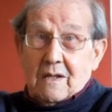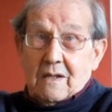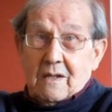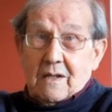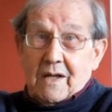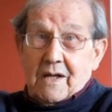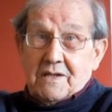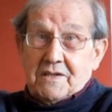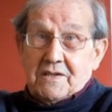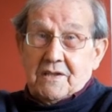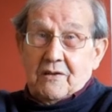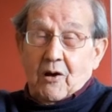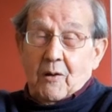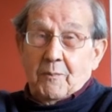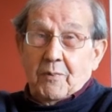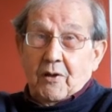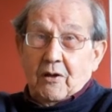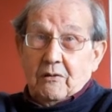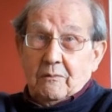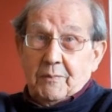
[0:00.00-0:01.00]
It's an
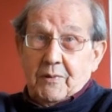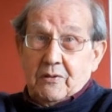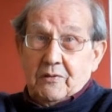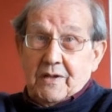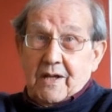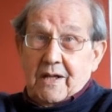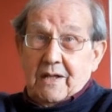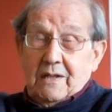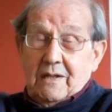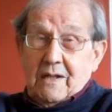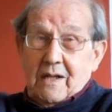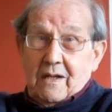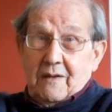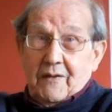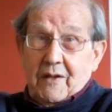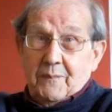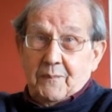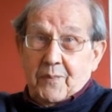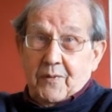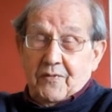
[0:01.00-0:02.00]
oblong building,
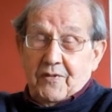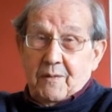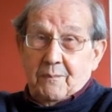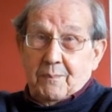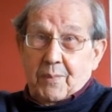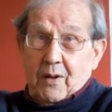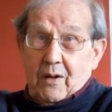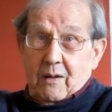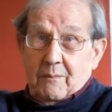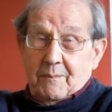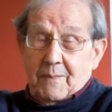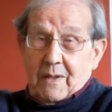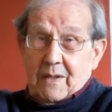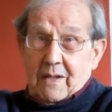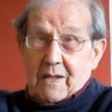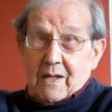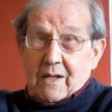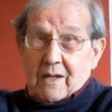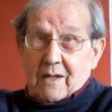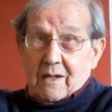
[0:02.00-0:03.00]
and they put the
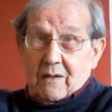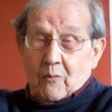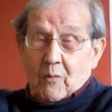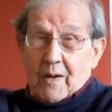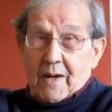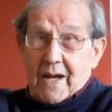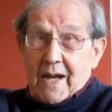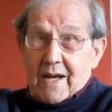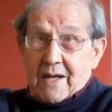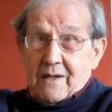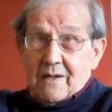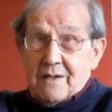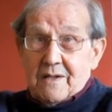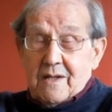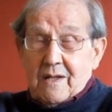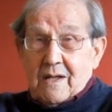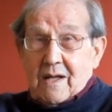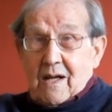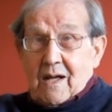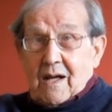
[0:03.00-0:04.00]
bomb at one
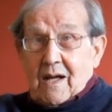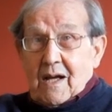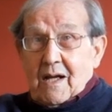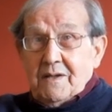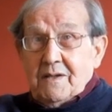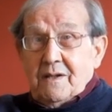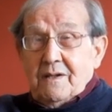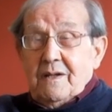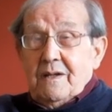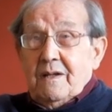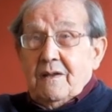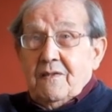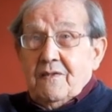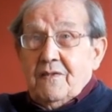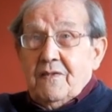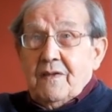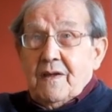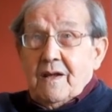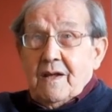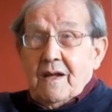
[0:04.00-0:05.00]
end
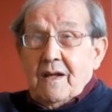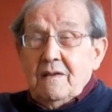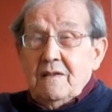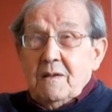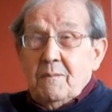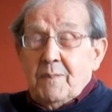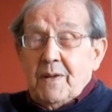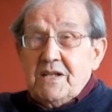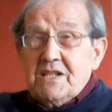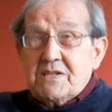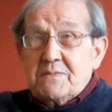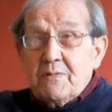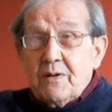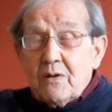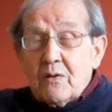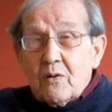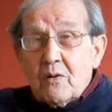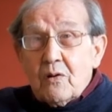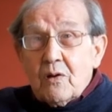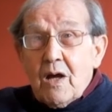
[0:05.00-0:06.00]
underneath in the
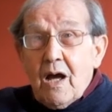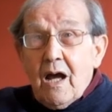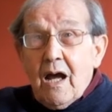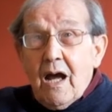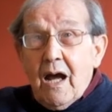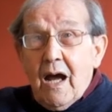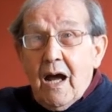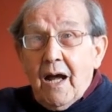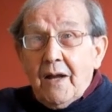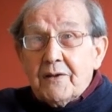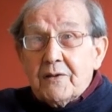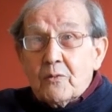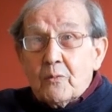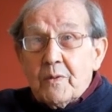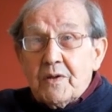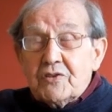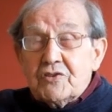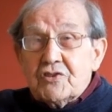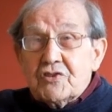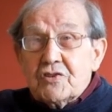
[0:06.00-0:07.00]
basement under
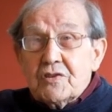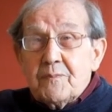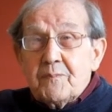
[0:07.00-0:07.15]
the